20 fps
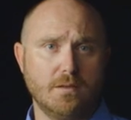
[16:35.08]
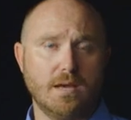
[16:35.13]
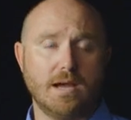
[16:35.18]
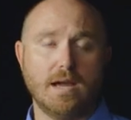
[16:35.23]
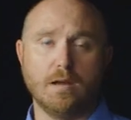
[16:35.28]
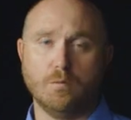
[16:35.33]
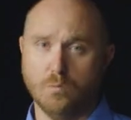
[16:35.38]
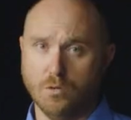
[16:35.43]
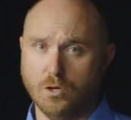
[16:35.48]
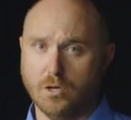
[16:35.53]

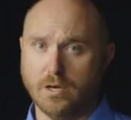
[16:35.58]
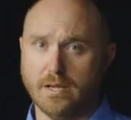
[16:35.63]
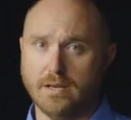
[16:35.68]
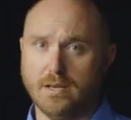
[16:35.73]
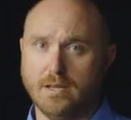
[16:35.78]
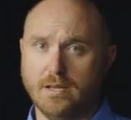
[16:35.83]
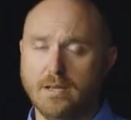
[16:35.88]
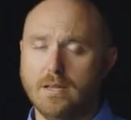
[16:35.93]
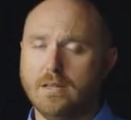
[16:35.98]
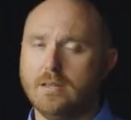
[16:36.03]
I
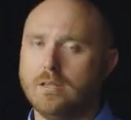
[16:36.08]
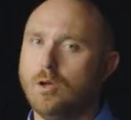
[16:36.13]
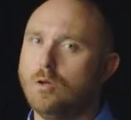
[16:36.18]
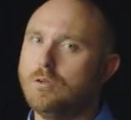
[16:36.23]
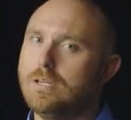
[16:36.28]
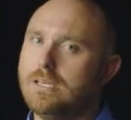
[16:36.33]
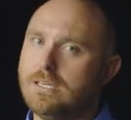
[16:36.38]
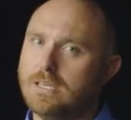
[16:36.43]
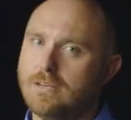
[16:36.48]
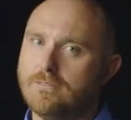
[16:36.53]
would. The
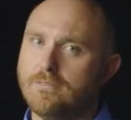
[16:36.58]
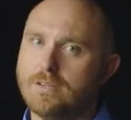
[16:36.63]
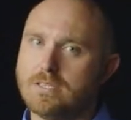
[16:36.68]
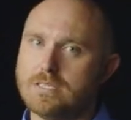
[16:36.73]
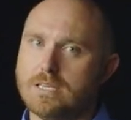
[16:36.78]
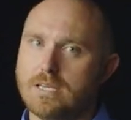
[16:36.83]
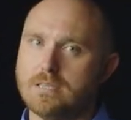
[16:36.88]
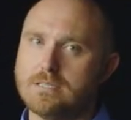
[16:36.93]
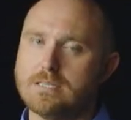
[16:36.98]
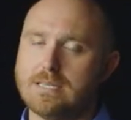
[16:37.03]
only
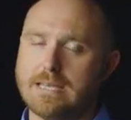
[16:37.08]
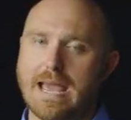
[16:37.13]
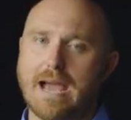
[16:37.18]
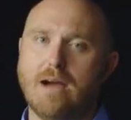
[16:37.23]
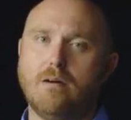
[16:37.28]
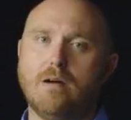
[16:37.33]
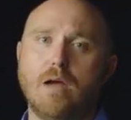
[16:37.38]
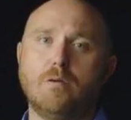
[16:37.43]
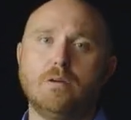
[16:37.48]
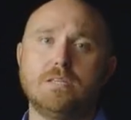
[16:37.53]
difference is
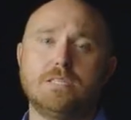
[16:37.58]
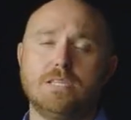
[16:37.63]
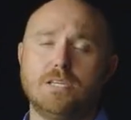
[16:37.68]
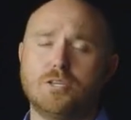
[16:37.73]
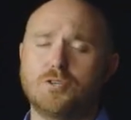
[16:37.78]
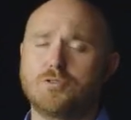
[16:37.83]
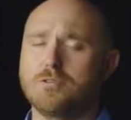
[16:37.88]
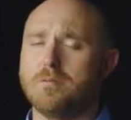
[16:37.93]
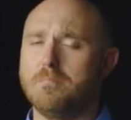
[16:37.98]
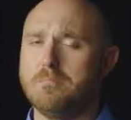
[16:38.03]
now I would see a
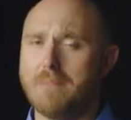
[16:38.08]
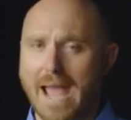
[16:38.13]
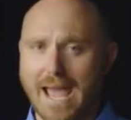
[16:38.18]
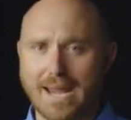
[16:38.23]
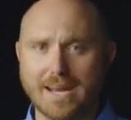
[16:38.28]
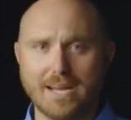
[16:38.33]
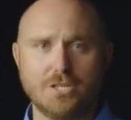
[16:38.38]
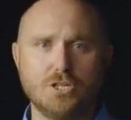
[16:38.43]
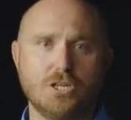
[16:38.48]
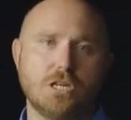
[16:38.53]

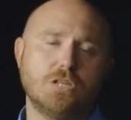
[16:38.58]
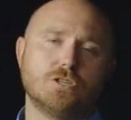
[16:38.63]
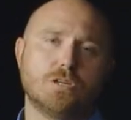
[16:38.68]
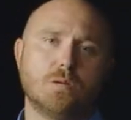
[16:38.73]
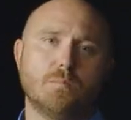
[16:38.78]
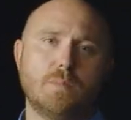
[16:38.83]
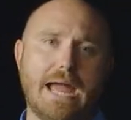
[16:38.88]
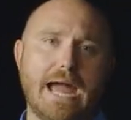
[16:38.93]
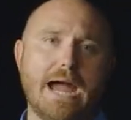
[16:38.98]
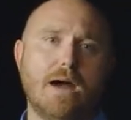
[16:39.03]
dramatic change
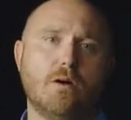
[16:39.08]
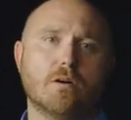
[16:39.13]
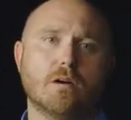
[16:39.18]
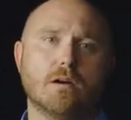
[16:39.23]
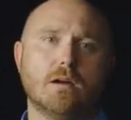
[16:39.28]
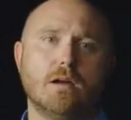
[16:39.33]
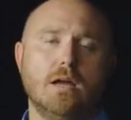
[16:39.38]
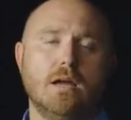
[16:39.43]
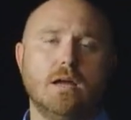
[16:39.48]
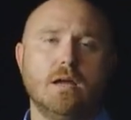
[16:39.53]
in
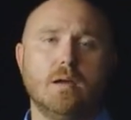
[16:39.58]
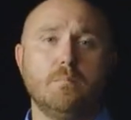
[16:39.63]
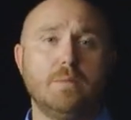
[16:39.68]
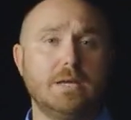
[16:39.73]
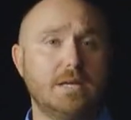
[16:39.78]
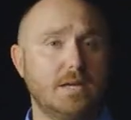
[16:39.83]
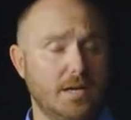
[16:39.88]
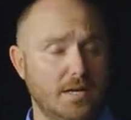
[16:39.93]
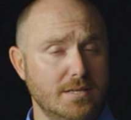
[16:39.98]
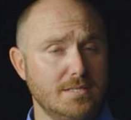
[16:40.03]
power
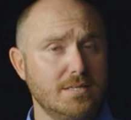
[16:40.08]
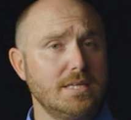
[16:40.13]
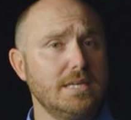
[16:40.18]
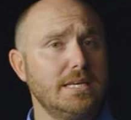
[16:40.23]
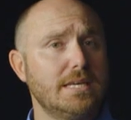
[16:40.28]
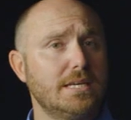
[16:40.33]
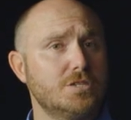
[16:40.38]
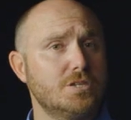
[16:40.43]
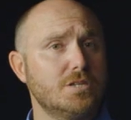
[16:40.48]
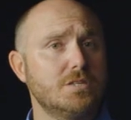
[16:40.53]
because
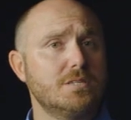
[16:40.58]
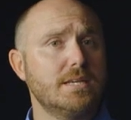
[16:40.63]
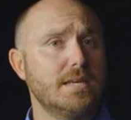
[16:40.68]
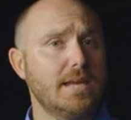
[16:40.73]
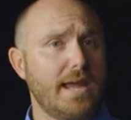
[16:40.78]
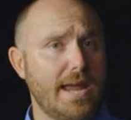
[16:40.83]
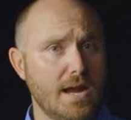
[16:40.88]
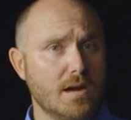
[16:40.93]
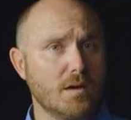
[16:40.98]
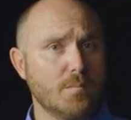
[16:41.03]
the engine's an
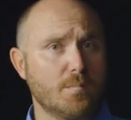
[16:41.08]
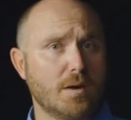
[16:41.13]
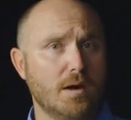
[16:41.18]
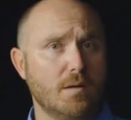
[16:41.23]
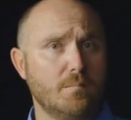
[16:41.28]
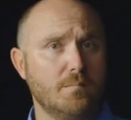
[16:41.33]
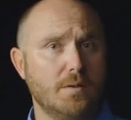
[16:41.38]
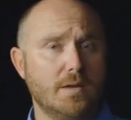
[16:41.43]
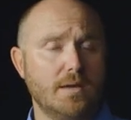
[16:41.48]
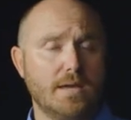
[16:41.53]
air
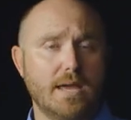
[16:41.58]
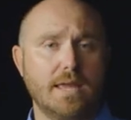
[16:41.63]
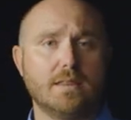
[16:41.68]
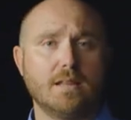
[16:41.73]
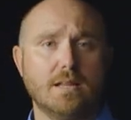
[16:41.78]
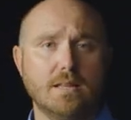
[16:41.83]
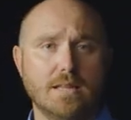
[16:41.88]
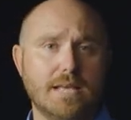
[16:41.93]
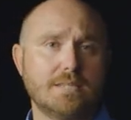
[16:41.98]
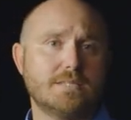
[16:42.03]
pump, and
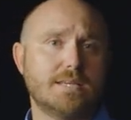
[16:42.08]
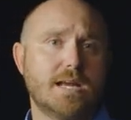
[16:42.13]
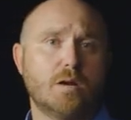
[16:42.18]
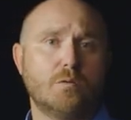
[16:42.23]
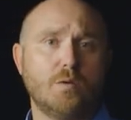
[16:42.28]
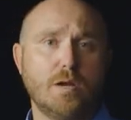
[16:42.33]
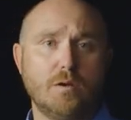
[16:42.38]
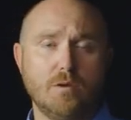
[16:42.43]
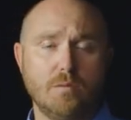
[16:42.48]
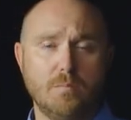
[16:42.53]
the less air
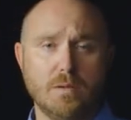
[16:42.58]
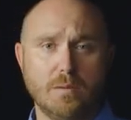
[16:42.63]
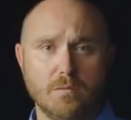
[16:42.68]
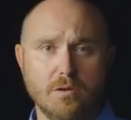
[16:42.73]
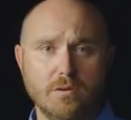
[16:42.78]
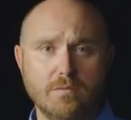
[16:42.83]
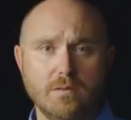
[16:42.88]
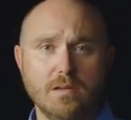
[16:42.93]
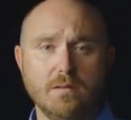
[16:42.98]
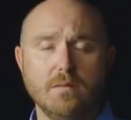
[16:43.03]
we would be
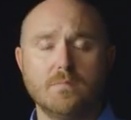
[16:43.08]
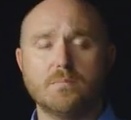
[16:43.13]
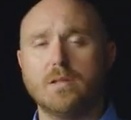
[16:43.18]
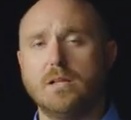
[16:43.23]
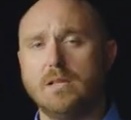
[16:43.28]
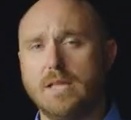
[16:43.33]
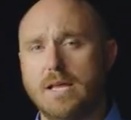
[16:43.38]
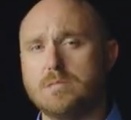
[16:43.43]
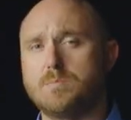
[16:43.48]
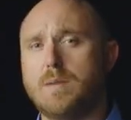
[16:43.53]
moving,
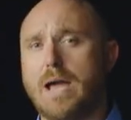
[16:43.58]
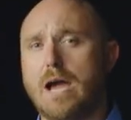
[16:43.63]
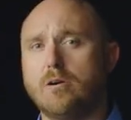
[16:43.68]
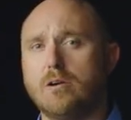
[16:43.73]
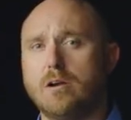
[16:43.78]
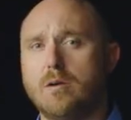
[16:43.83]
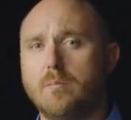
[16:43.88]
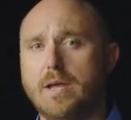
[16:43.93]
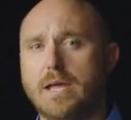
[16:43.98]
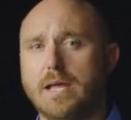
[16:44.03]
the less
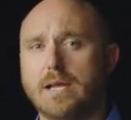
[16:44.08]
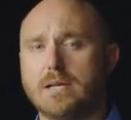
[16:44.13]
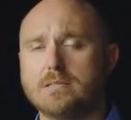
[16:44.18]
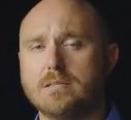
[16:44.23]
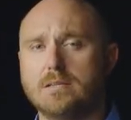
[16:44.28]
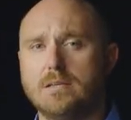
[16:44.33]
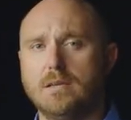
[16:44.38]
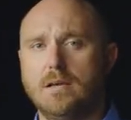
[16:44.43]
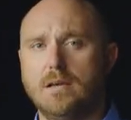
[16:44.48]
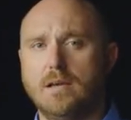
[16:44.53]
power it
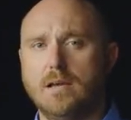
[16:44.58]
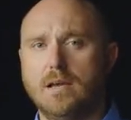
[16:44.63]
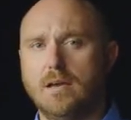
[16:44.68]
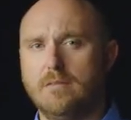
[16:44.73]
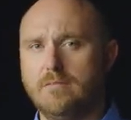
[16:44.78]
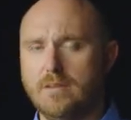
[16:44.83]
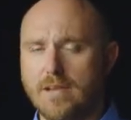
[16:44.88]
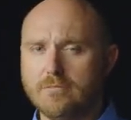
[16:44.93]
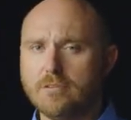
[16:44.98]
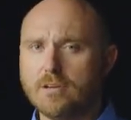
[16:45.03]
makes.
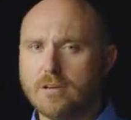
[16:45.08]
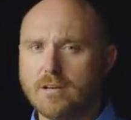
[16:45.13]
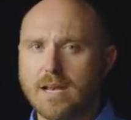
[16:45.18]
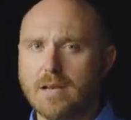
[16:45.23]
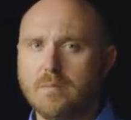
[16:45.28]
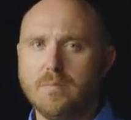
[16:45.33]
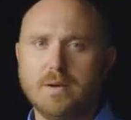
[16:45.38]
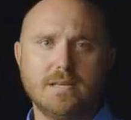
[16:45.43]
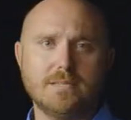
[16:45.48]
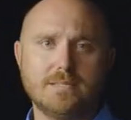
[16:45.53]
Have you ever heard
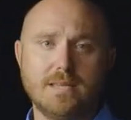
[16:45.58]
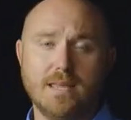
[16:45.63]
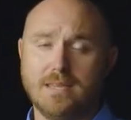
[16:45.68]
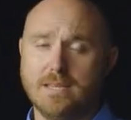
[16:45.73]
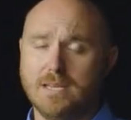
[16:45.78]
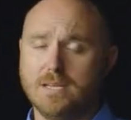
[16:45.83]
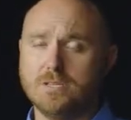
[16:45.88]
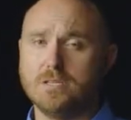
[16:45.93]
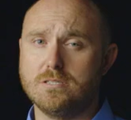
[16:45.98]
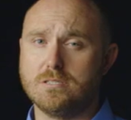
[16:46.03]
anybody say
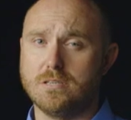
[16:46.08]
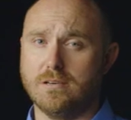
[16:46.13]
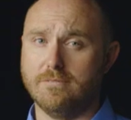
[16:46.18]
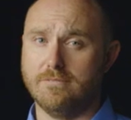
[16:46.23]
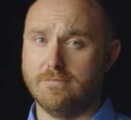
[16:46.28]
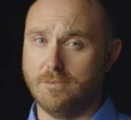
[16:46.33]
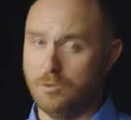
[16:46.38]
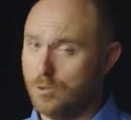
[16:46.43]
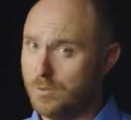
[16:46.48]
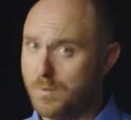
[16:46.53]
the engine's a
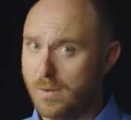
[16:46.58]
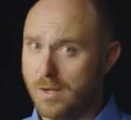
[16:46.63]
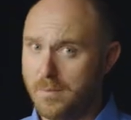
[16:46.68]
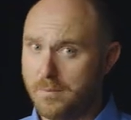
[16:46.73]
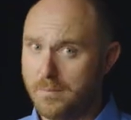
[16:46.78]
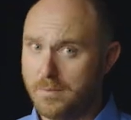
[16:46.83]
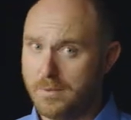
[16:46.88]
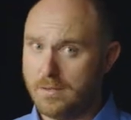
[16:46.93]
fuel pump?